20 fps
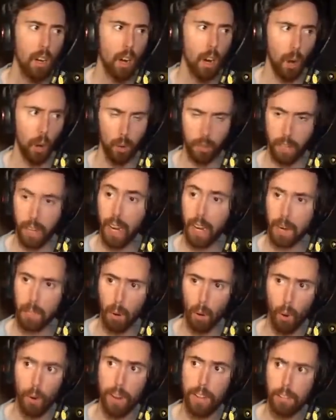Okay,
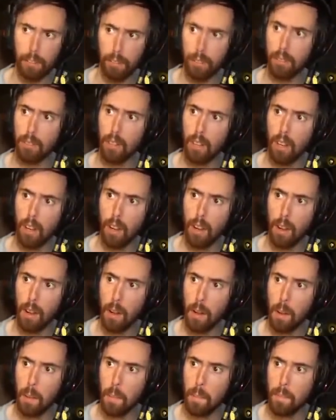boys.
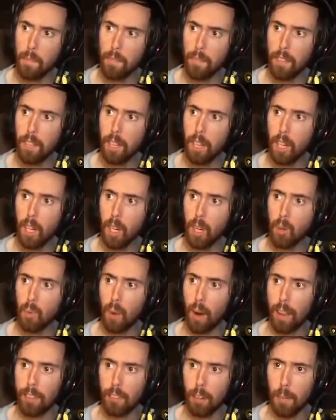
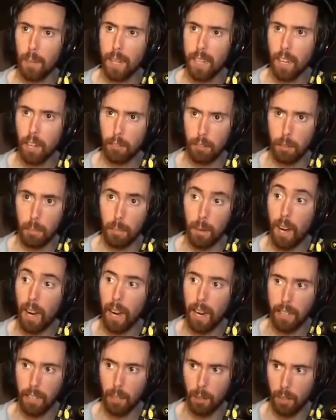Res everybody else from
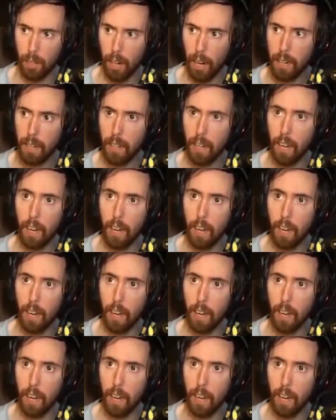behind. Okay.